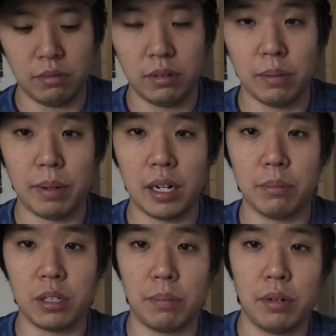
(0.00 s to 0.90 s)
The
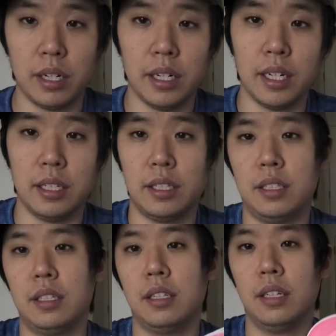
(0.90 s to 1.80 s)
bottoms are pretty
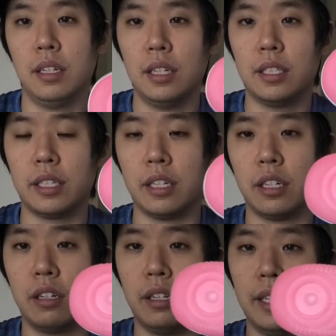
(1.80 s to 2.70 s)
nice. It's like a
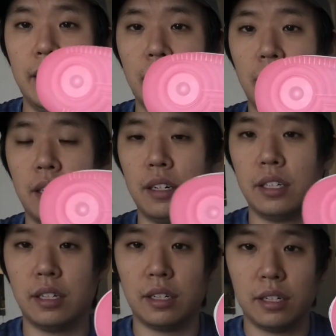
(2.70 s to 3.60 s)
clear
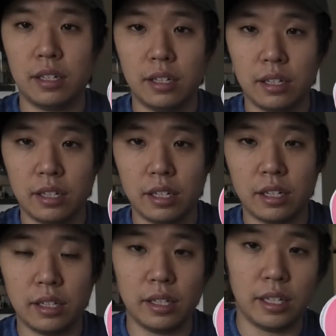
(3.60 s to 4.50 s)

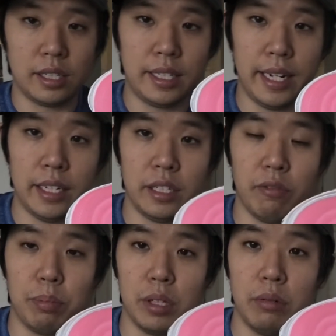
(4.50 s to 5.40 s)
tint
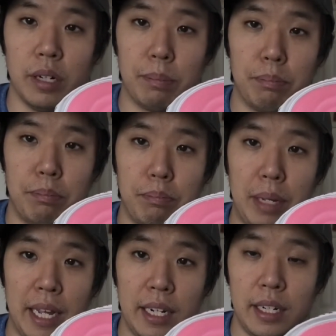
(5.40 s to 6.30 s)
of blue and
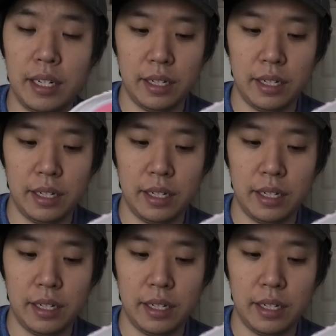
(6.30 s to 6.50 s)
pink.